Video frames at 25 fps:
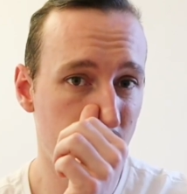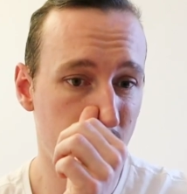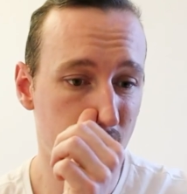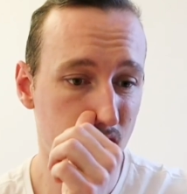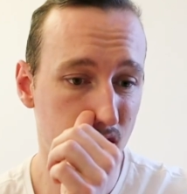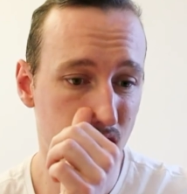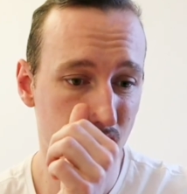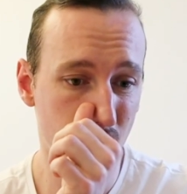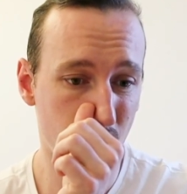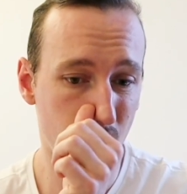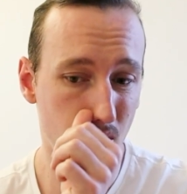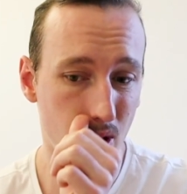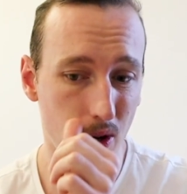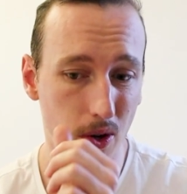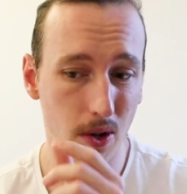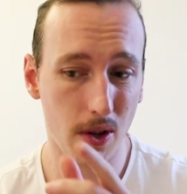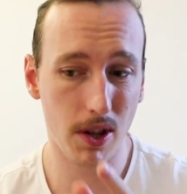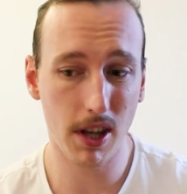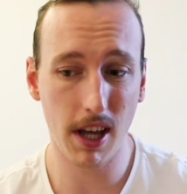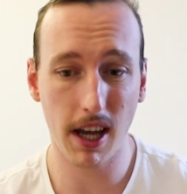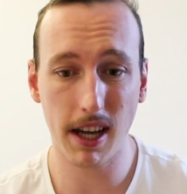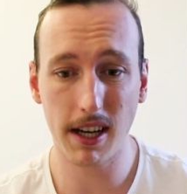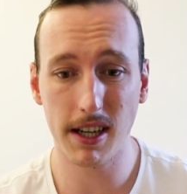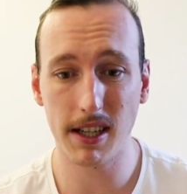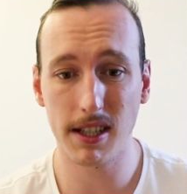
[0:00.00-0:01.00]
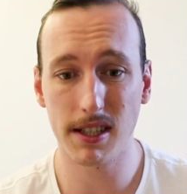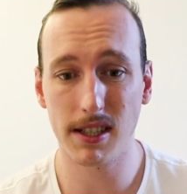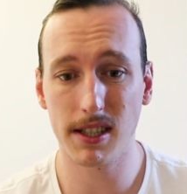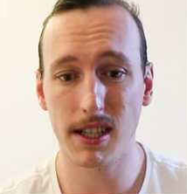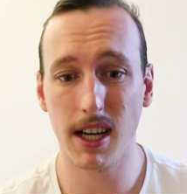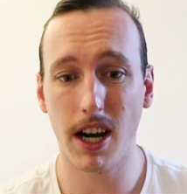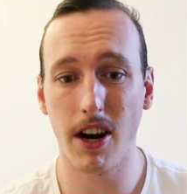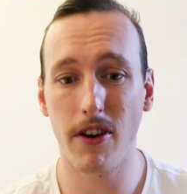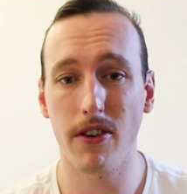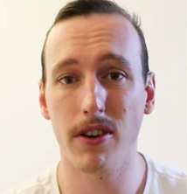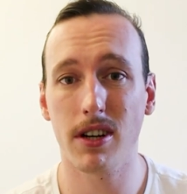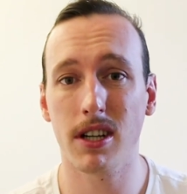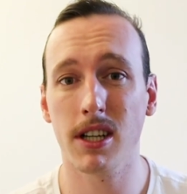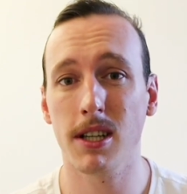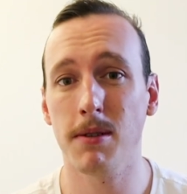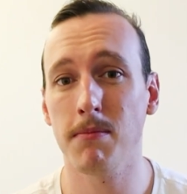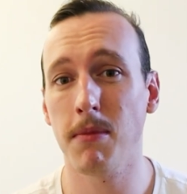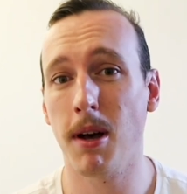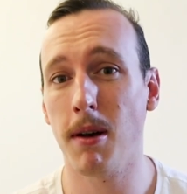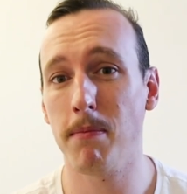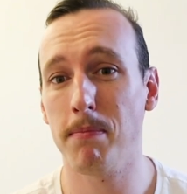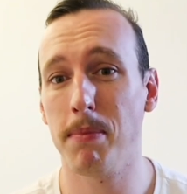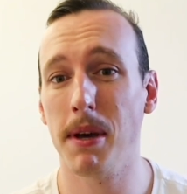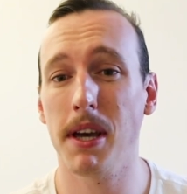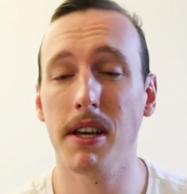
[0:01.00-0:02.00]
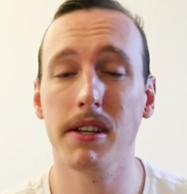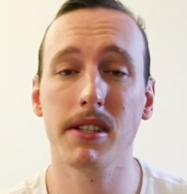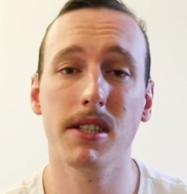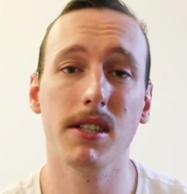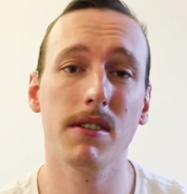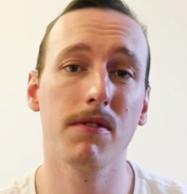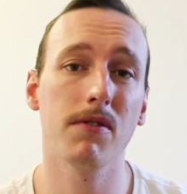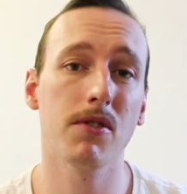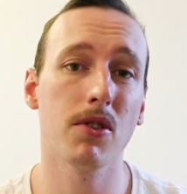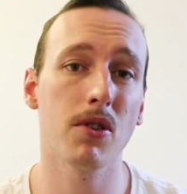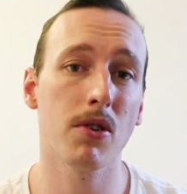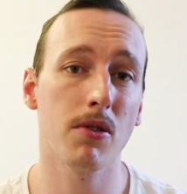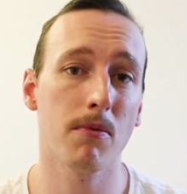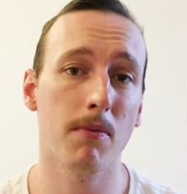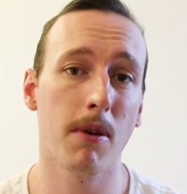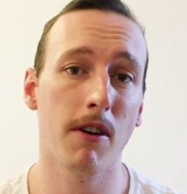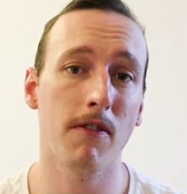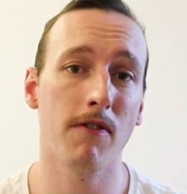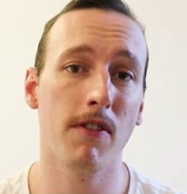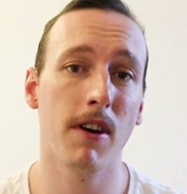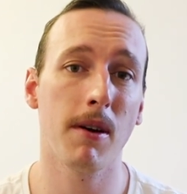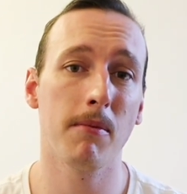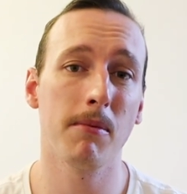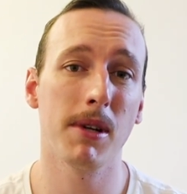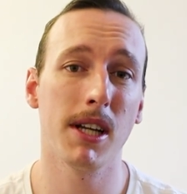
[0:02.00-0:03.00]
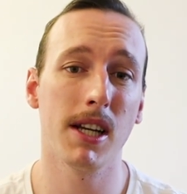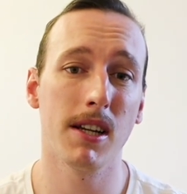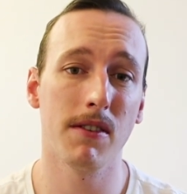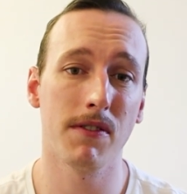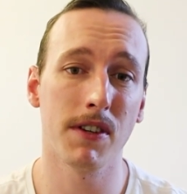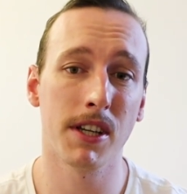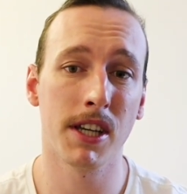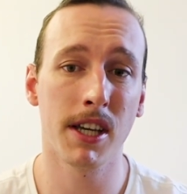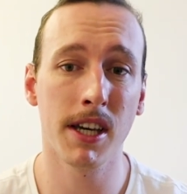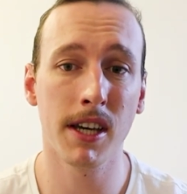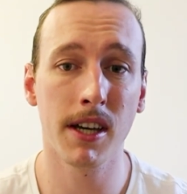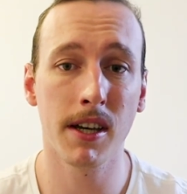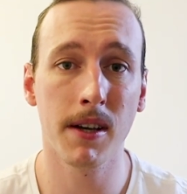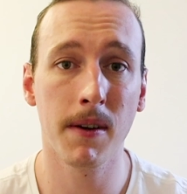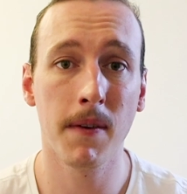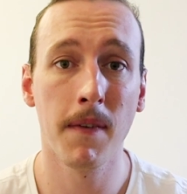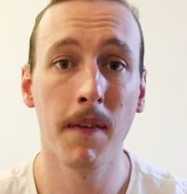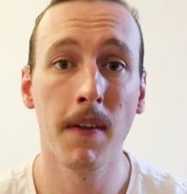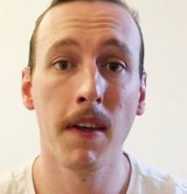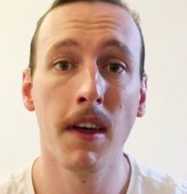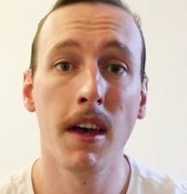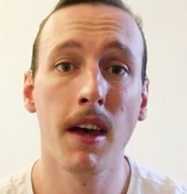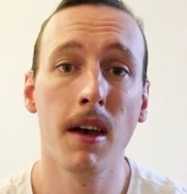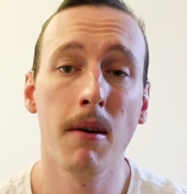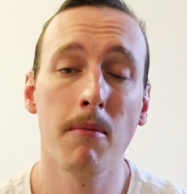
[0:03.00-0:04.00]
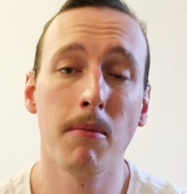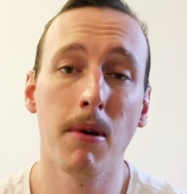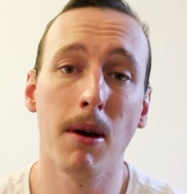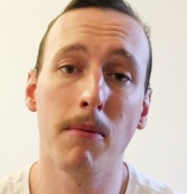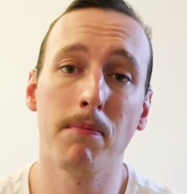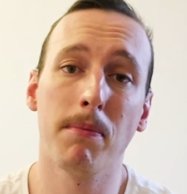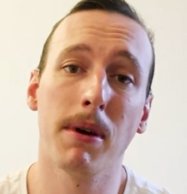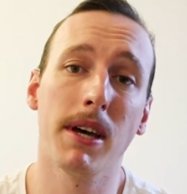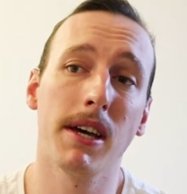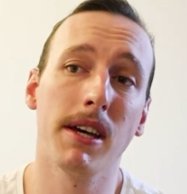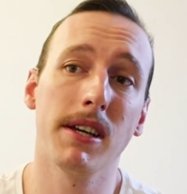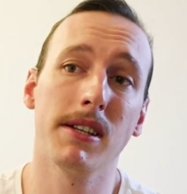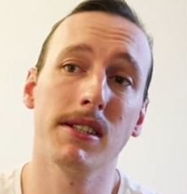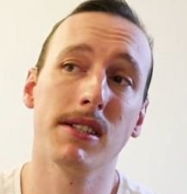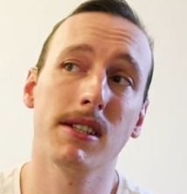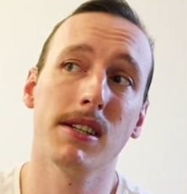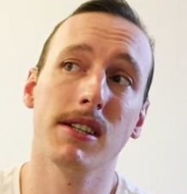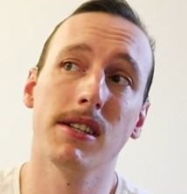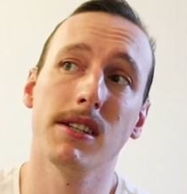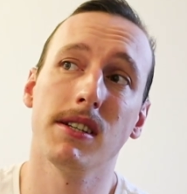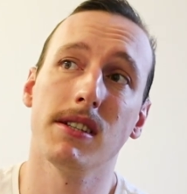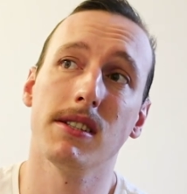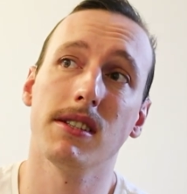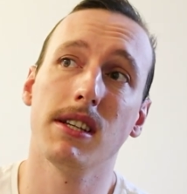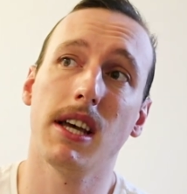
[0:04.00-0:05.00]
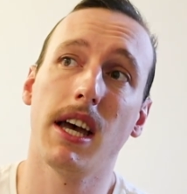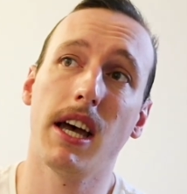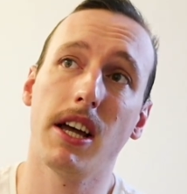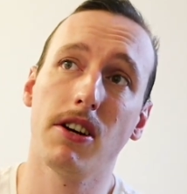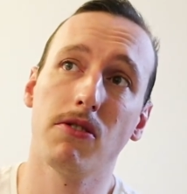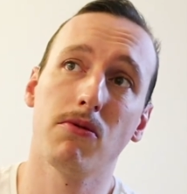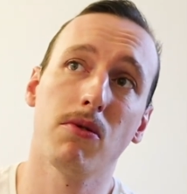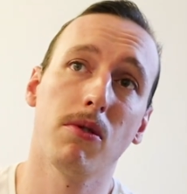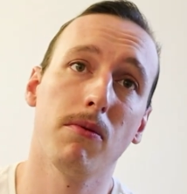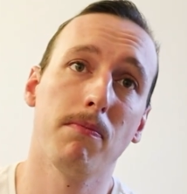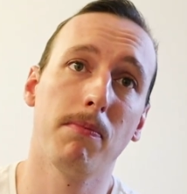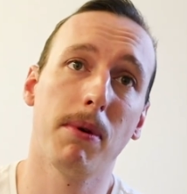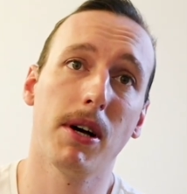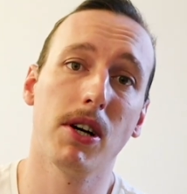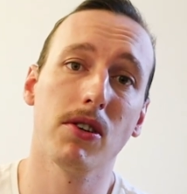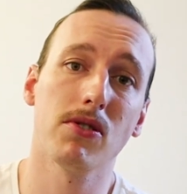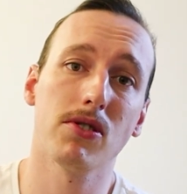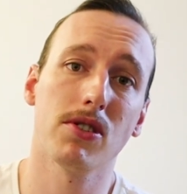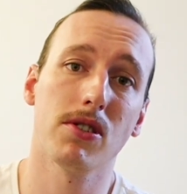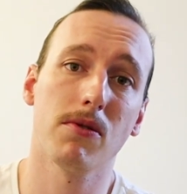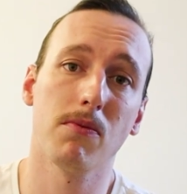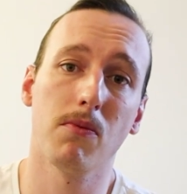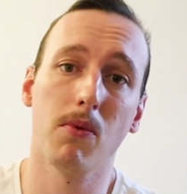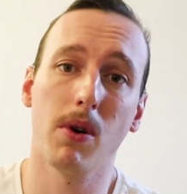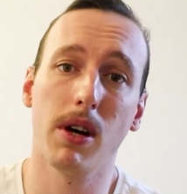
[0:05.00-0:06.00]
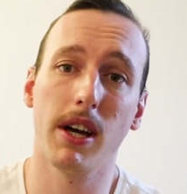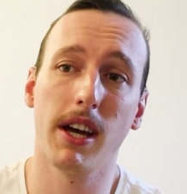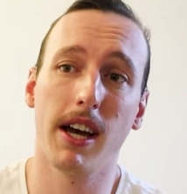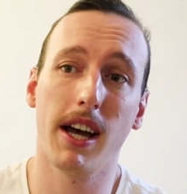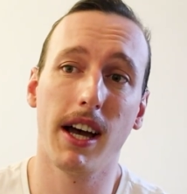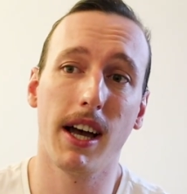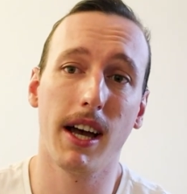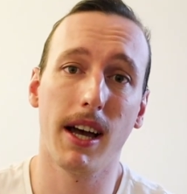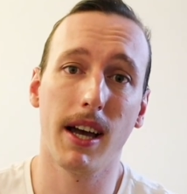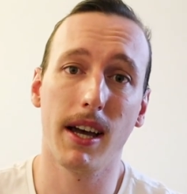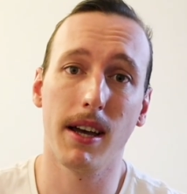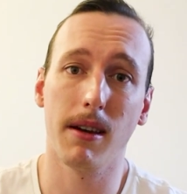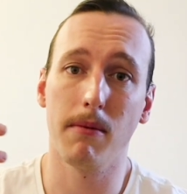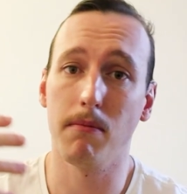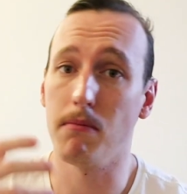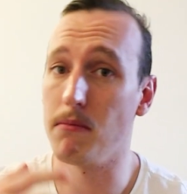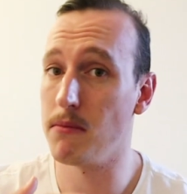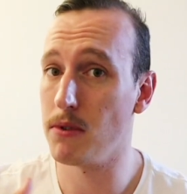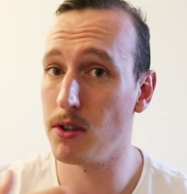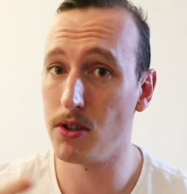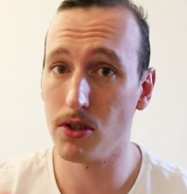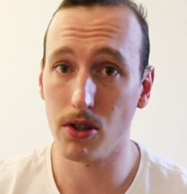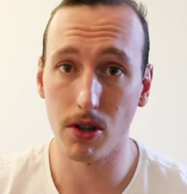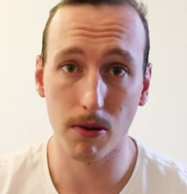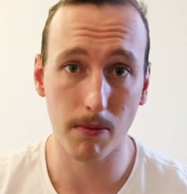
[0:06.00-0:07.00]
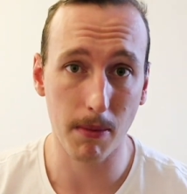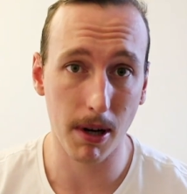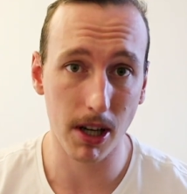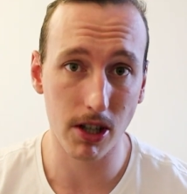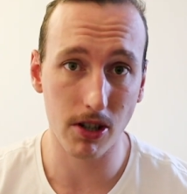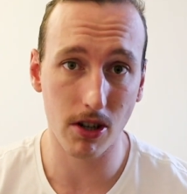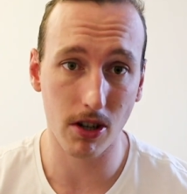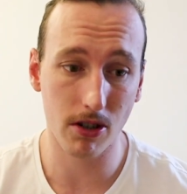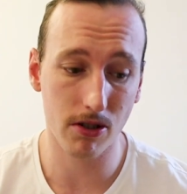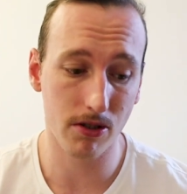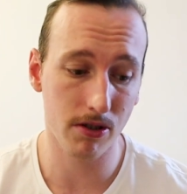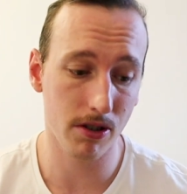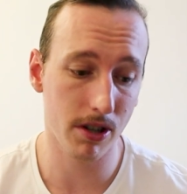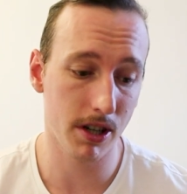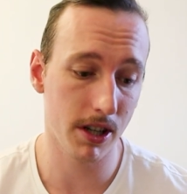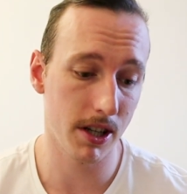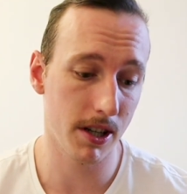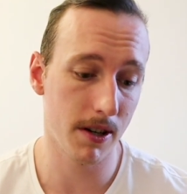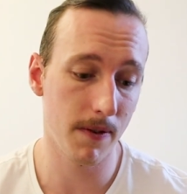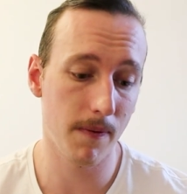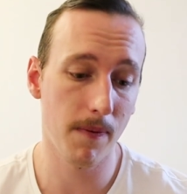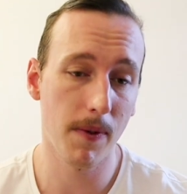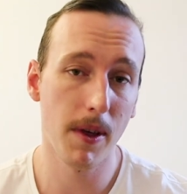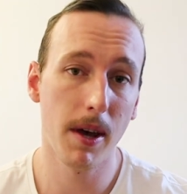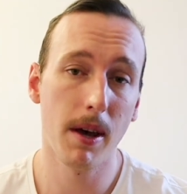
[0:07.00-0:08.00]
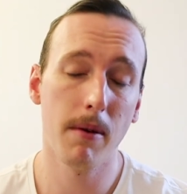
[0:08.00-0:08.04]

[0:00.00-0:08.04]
So that is currently my base, even though my family living here. My base is Antwerp, Belgium, where I'm doing my doctorate in